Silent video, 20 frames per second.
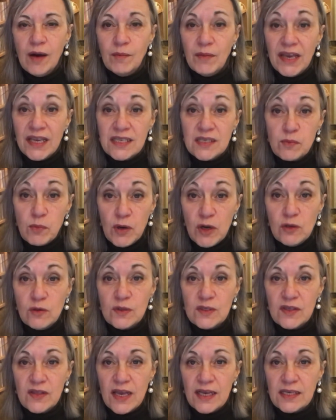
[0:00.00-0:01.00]

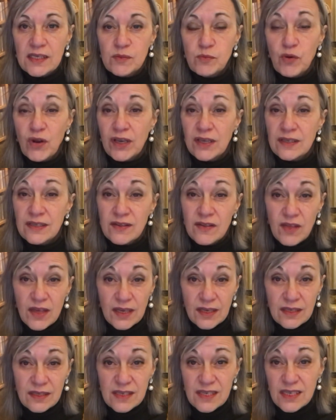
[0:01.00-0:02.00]
expose things, brings
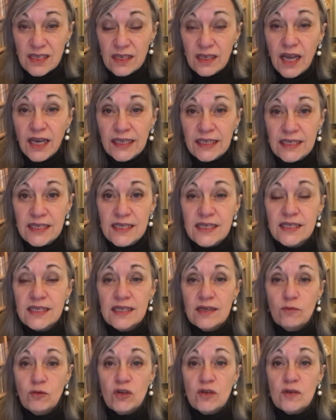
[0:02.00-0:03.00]
things to light, doesn't
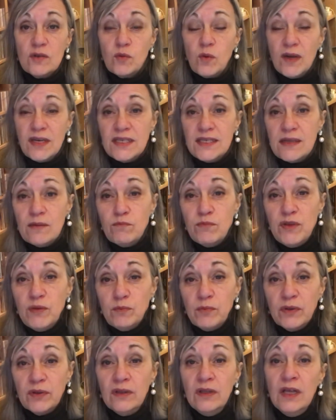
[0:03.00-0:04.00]
it? Which is why some
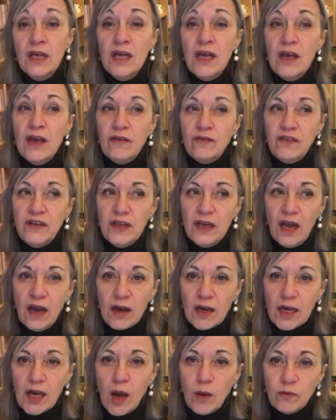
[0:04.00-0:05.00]
people feel
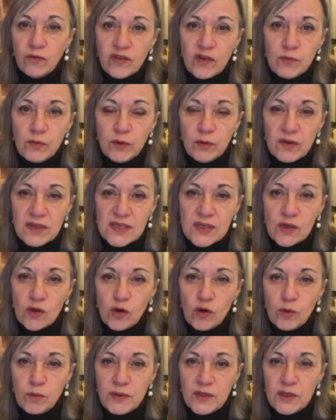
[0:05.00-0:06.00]
uncomfortable with
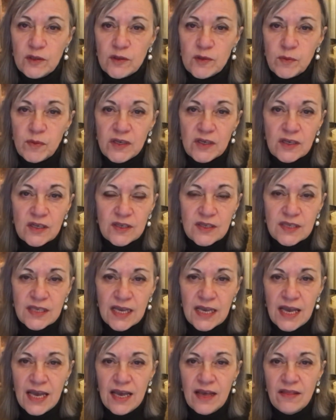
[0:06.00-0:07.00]
Scorpios, because
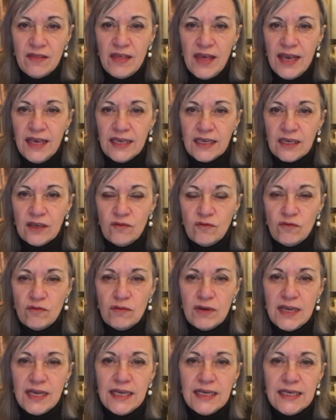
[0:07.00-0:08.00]
they can
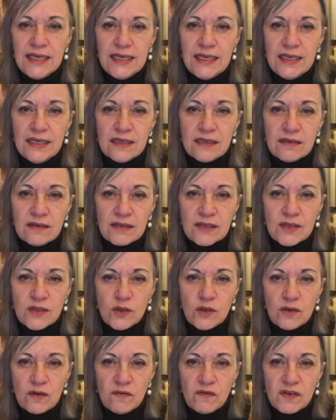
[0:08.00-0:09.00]
really
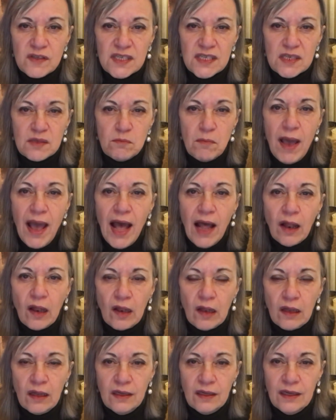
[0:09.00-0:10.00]
sort of
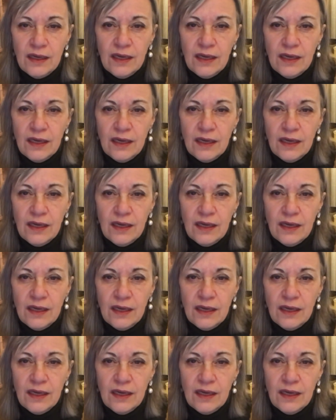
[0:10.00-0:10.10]
smell